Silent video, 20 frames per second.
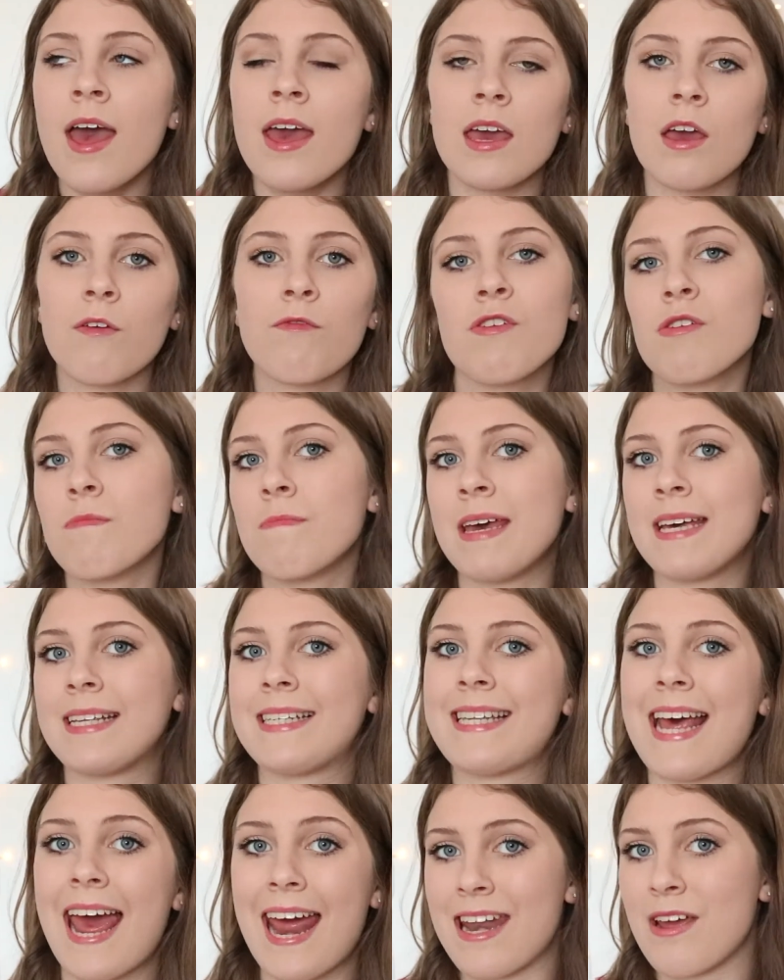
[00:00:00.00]
if you
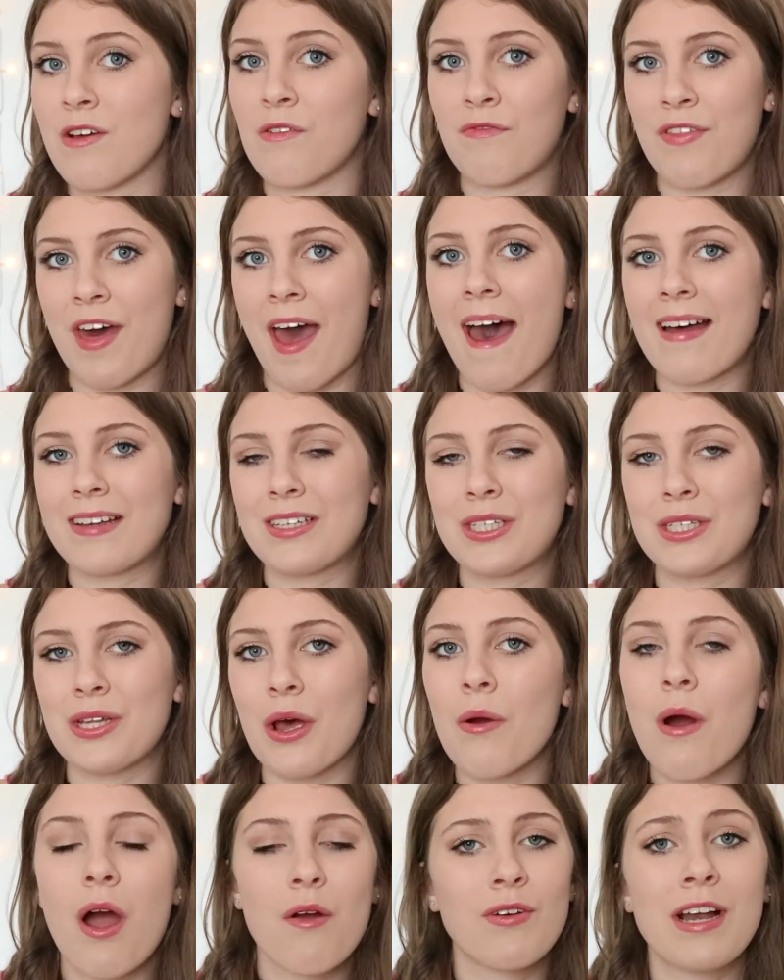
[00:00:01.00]
missed any of that.
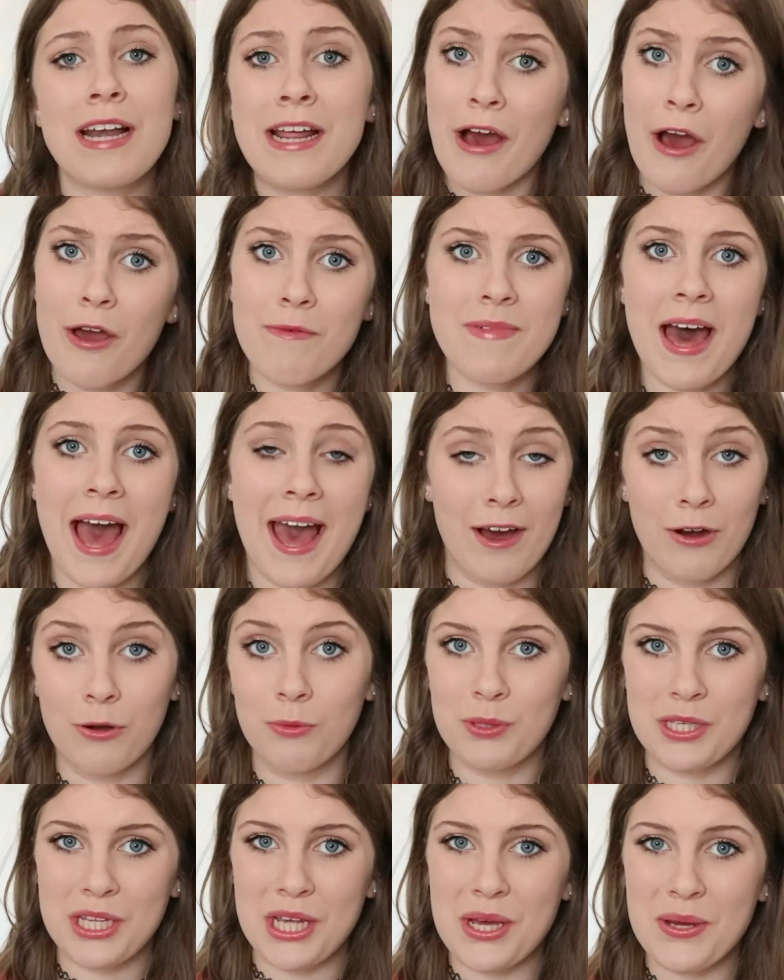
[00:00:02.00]
So I really hope that
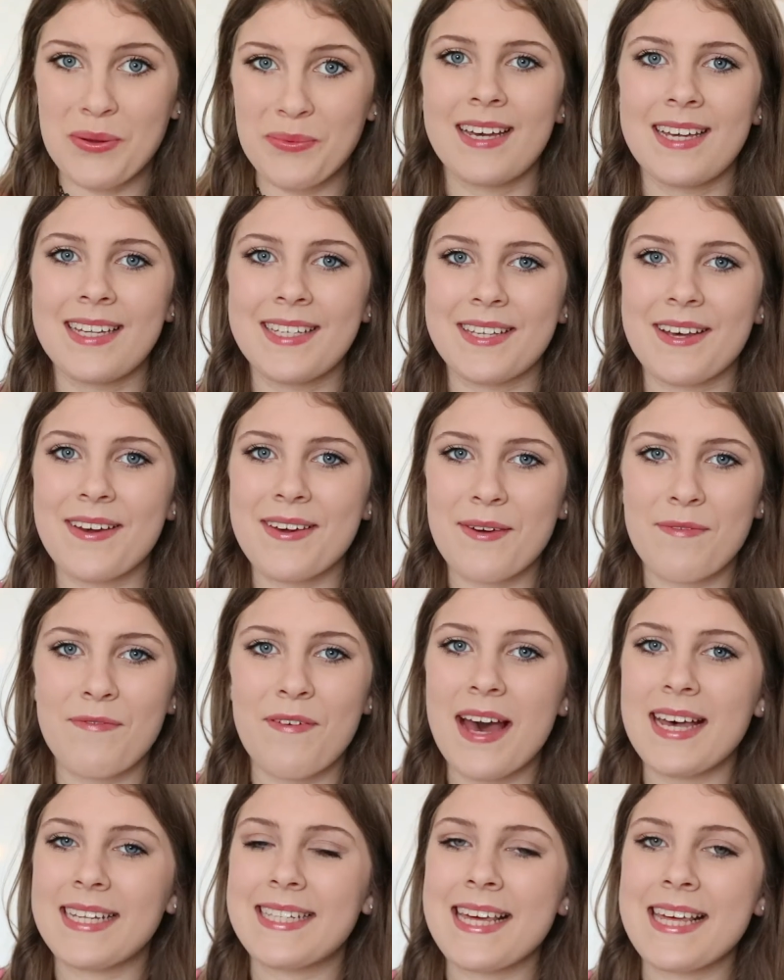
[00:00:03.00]
helps you. So the
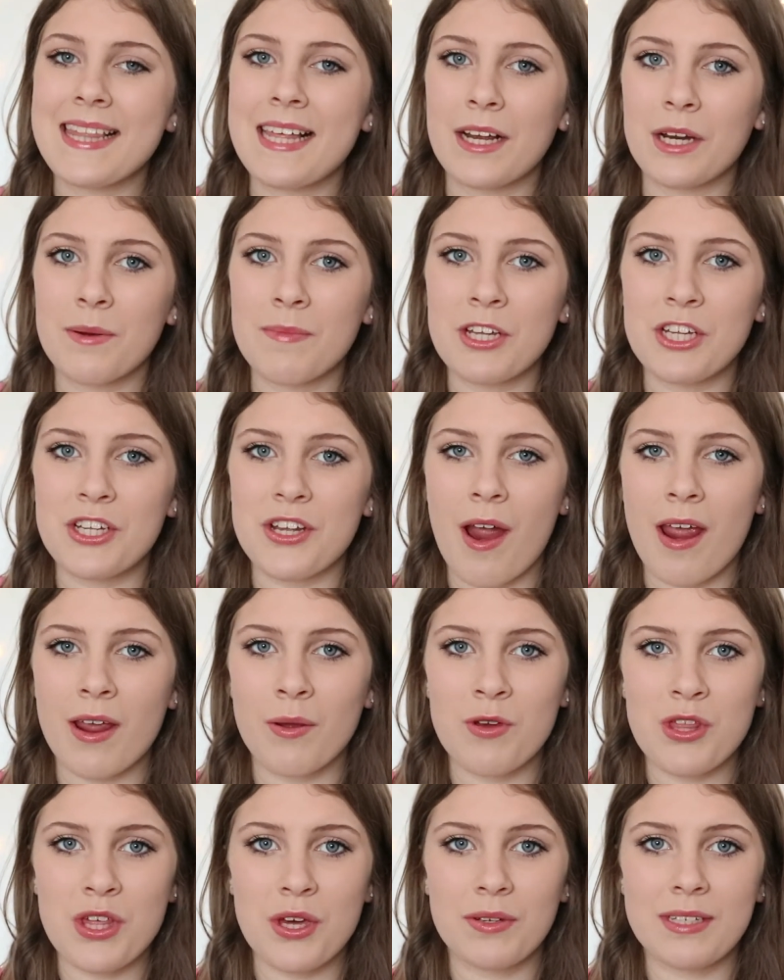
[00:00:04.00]
first thing that I'm going to be sharing
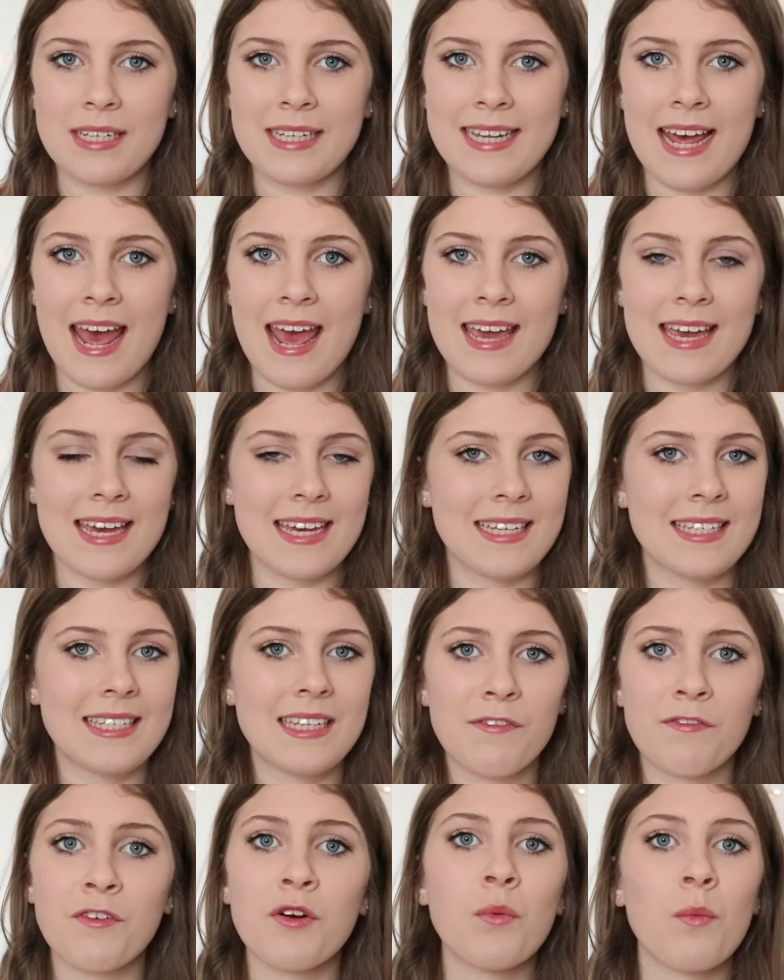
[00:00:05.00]
with you today is
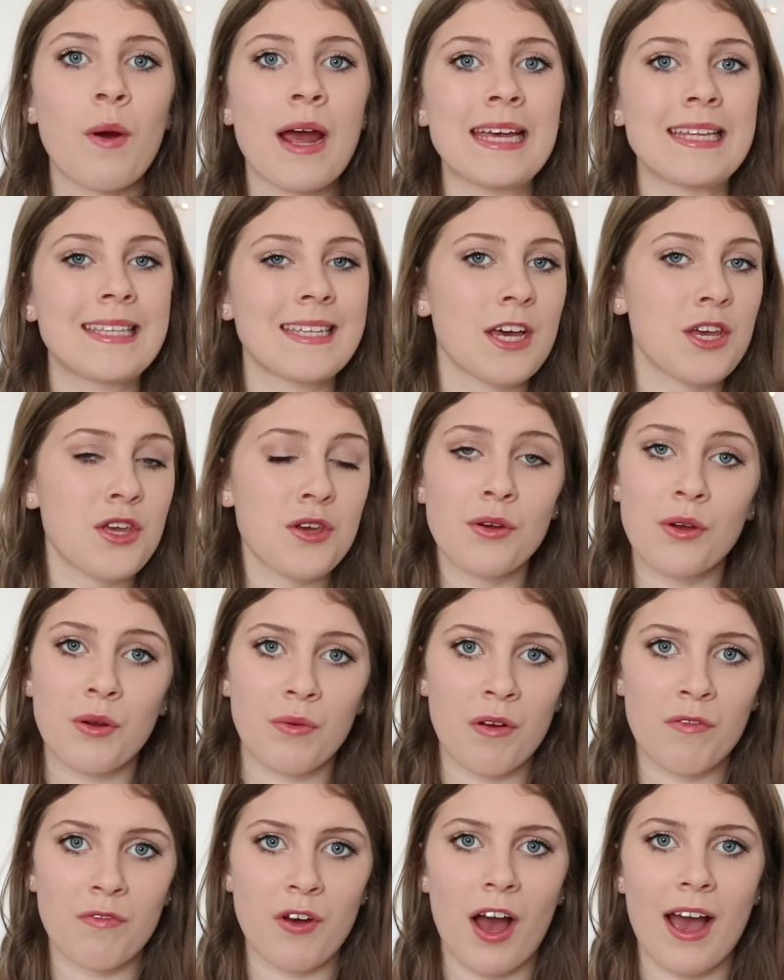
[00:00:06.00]
different ways that you can
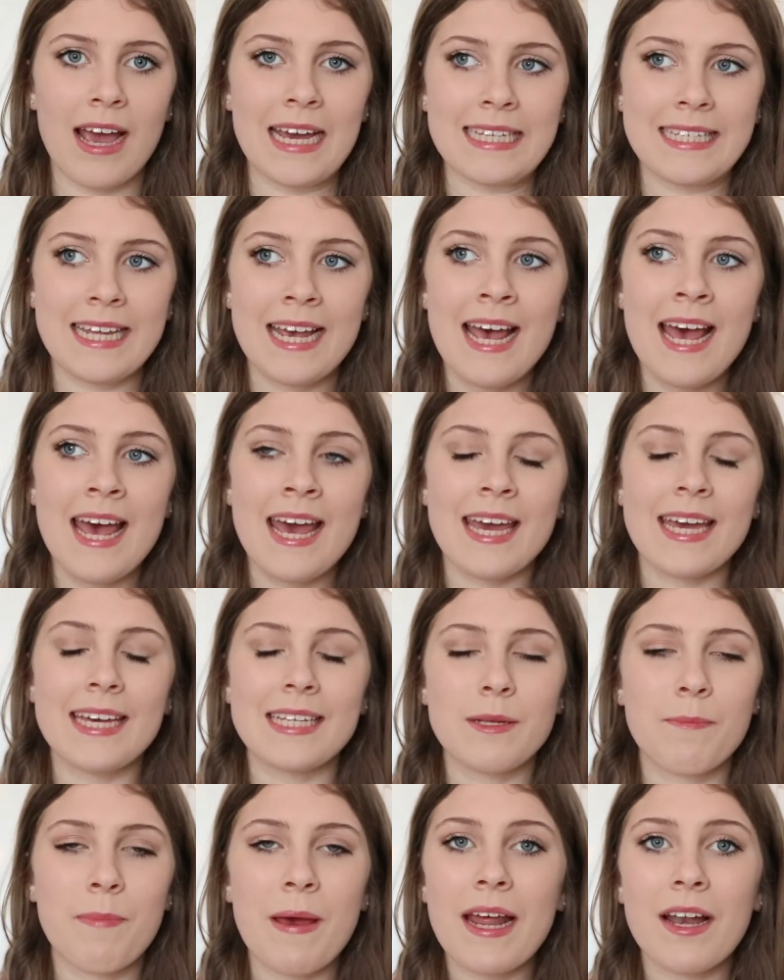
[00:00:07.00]
revise.
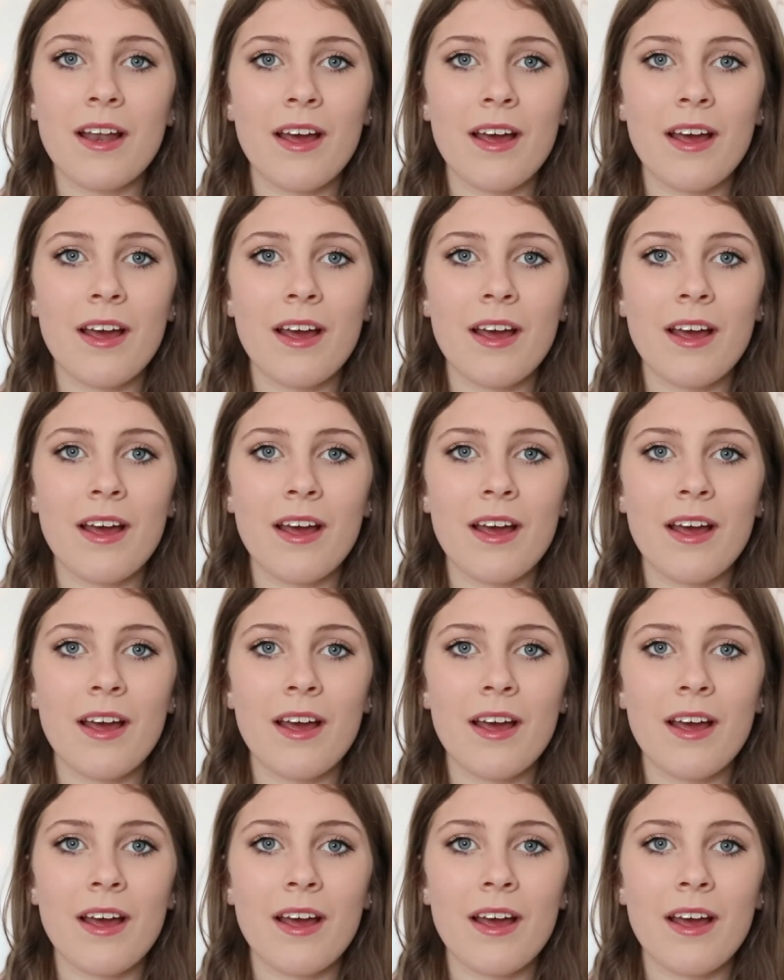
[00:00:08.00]
It's a bit